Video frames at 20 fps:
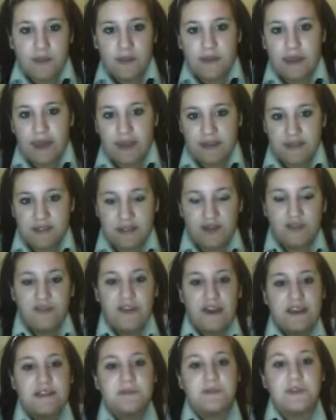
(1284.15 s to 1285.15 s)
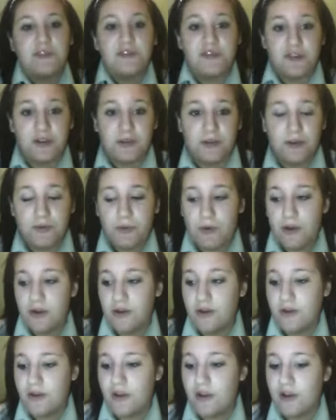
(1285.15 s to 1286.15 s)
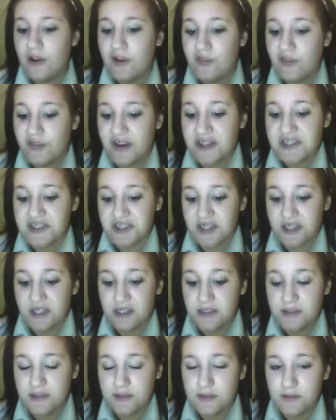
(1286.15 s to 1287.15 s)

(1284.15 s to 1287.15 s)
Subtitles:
Yeah, so your face will feel a lot fresher.